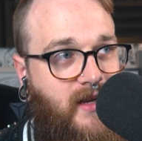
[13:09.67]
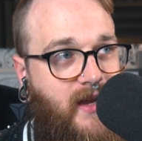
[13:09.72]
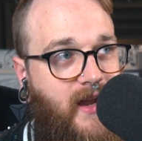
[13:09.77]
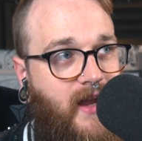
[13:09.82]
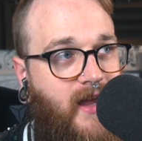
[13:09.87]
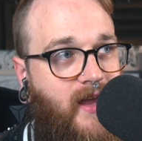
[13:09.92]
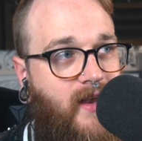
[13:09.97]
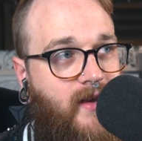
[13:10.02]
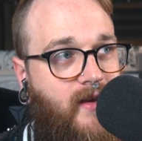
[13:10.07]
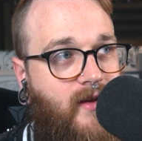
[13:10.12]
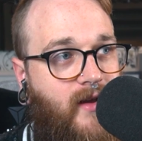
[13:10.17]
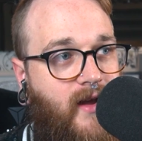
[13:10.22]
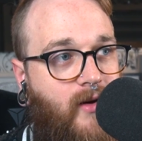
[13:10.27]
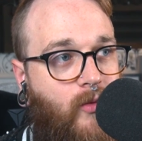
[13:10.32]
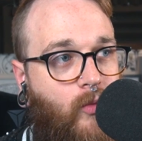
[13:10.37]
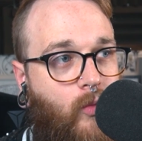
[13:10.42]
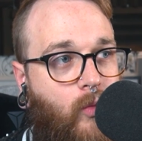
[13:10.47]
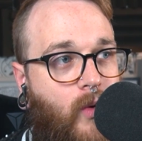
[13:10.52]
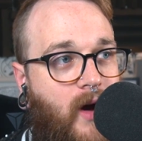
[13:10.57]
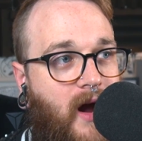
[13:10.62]
And
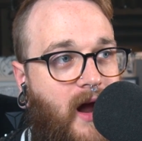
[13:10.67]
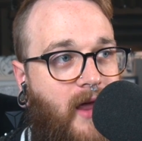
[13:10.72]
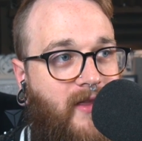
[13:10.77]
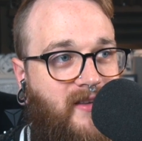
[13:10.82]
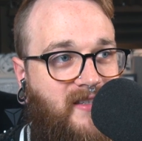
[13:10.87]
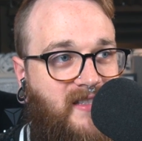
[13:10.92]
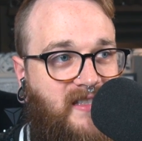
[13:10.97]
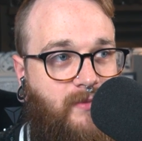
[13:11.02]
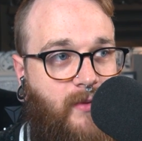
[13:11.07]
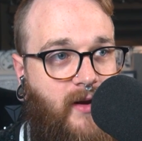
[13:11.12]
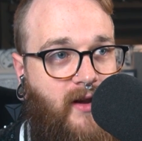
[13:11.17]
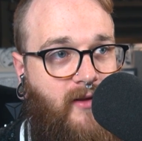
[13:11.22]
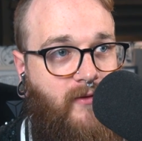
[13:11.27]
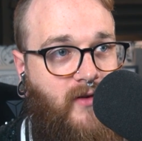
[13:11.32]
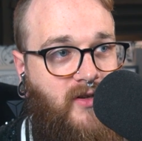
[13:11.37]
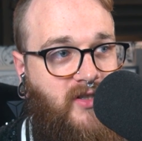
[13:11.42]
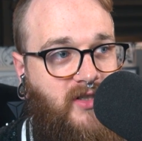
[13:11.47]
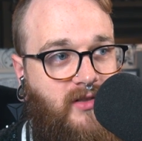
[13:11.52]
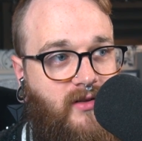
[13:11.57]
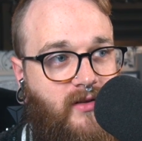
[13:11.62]
why this is
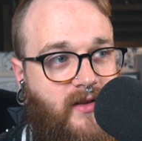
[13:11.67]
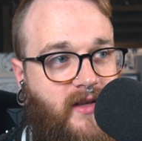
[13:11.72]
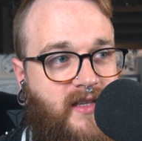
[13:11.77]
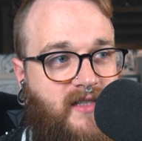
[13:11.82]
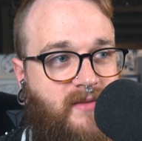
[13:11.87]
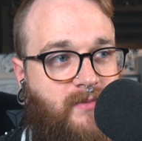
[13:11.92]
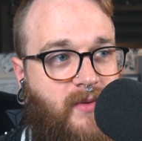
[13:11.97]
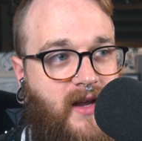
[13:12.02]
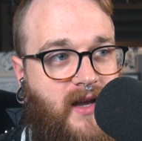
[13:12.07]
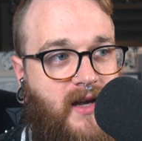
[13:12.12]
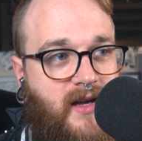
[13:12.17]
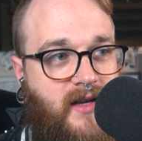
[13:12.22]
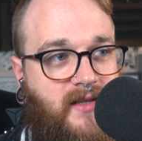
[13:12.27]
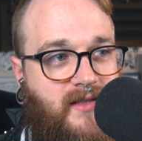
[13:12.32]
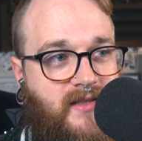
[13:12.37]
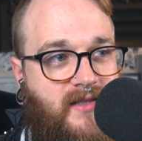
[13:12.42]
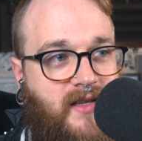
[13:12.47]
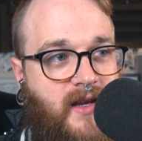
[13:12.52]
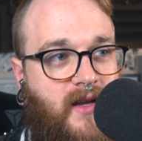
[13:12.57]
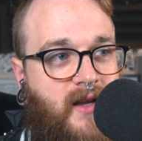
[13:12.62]
beneficial is
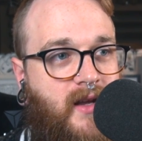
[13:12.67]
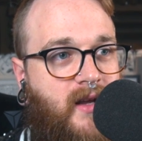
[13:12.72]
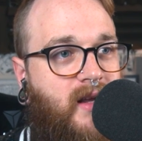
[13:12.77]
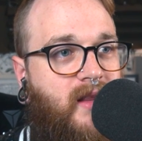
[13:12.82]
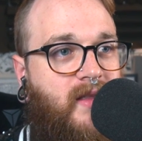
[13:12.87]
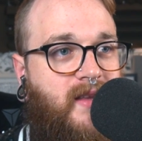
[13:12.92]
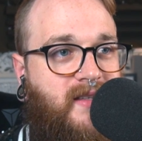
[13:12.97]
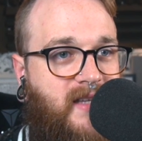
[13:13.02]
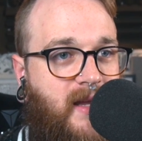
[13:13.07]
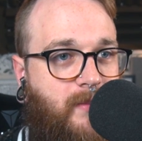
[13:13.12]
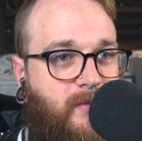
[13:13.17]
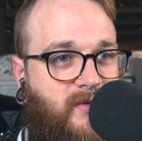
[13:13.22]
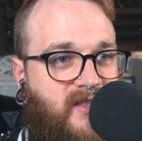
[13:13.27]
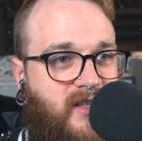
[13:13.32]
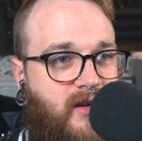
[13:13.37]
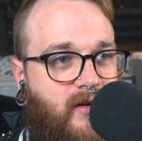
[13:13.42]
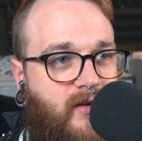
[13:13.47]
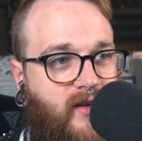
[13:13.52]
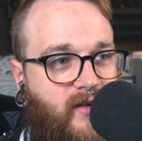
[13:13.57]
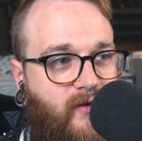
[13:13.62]
because this
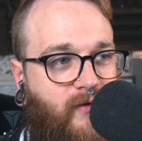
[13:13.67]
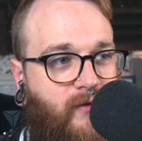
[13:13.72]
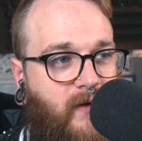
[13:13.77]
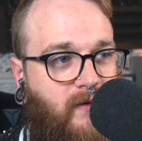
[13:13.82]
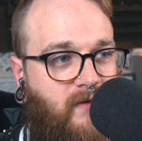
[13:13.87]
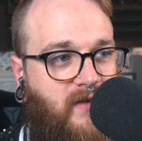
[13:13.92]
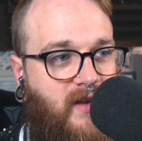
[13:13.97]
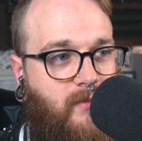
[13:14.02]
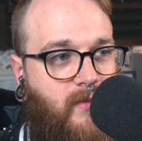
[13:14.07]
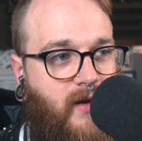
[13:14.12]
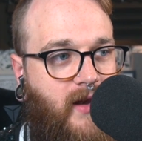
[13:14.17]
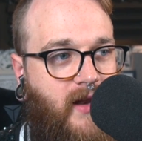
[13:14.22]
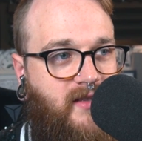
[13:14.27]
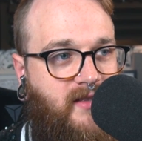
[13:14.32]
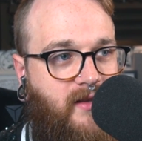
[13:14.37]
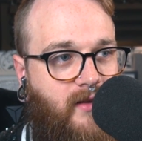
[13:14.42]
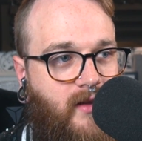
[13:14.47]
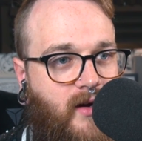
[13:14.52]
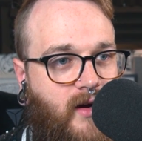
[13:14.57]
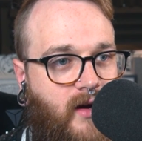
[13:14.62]
episode is fifty
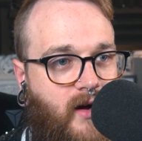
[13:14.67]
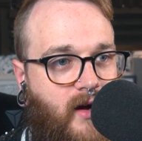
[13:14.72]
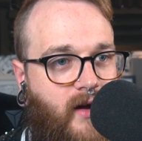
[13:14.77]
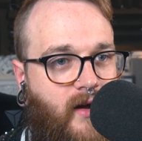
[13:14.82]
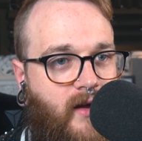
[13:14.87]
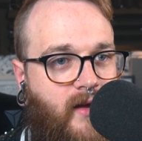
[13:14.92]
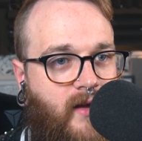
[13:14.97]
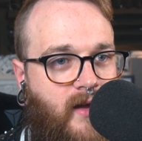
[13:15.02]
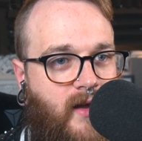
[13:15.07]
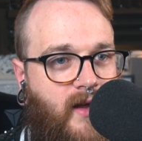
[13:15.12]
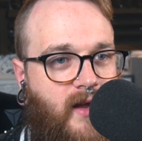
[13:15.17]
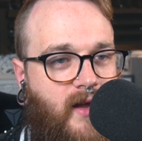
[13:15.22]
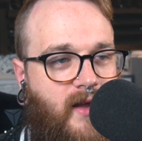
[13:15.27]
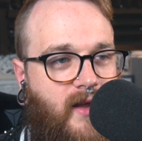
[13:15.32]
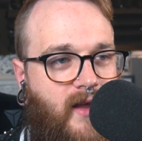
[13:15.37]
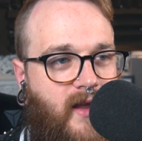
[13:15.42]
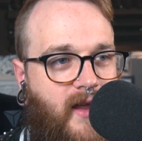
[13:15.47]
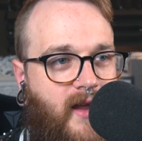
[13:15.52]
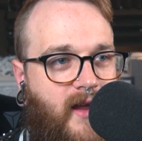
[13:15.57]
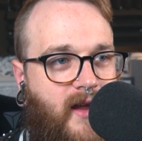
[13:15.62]
minutes long,
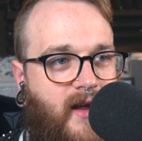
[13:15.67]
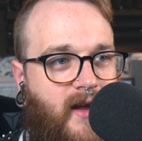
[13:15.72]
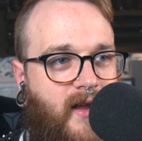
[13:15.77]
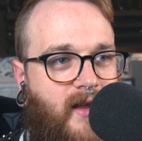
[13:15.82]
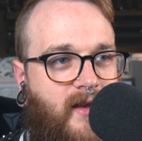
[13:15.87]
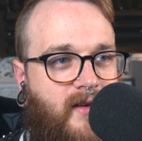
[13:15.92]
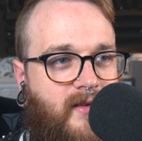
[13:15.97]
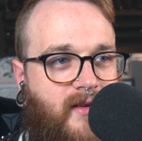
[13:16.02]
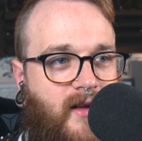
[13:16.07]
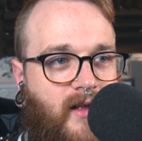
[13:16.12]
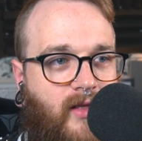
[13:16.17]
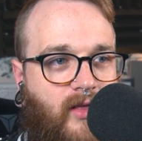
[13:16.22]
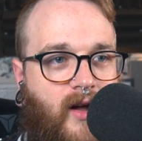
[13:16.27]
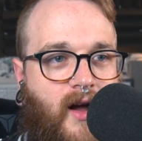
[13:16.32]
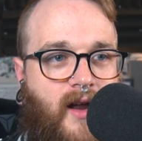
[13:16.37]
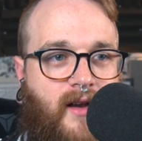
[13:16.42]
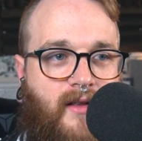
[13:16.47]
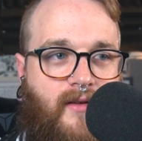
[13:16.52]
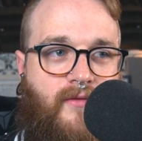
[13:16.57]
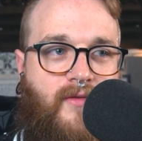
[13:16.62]
and a
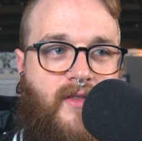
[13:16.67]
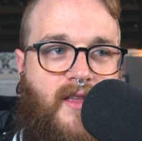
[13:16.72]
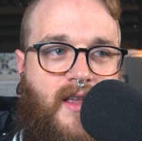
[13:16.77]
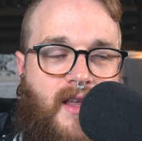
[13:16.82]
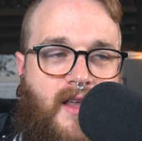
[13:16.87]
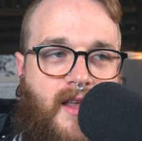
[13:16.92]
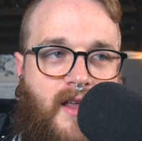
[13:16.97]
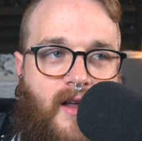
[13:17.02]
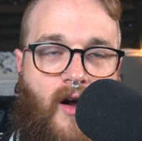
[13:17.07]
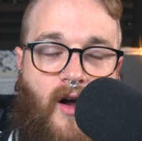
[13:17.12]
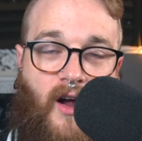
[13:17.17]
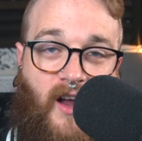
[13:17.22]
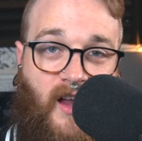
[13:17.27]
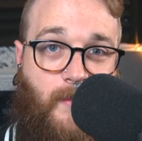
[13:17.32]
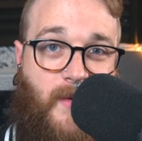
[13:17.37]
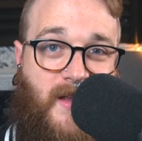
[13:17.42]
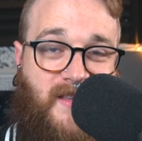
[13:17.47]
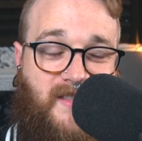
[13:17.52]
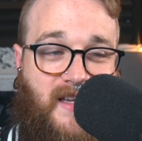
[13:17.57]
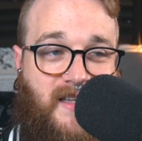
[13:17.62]
lot of the
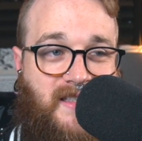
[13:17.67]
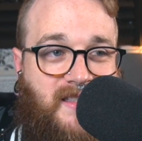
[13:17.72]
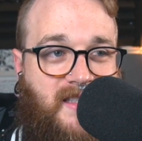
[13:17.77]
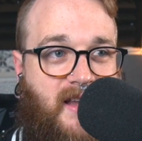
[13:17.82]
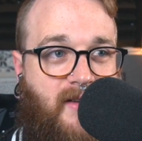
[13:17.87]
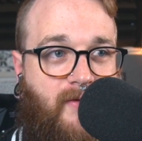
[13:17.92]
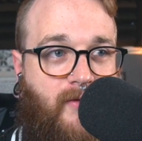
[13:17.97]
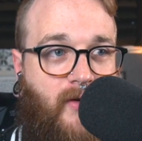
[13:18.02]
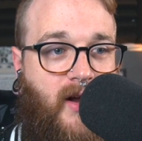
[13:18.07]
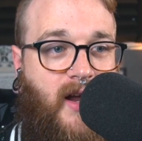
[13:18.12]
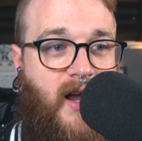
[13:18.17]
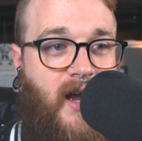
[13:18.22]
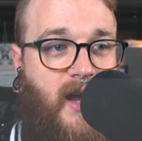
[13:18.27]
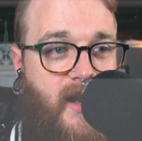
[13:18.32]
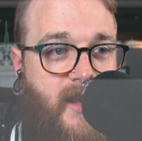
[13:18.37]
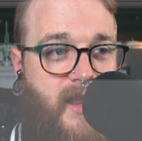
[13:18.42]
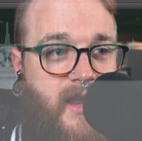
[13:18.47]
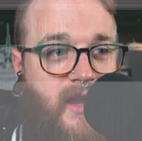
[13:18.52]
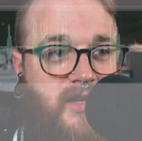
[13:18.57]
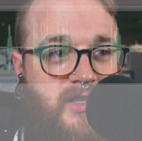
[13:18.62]
arguments I see for
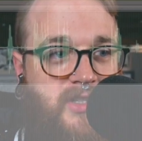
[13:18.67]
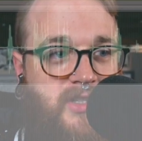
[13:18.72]
cutting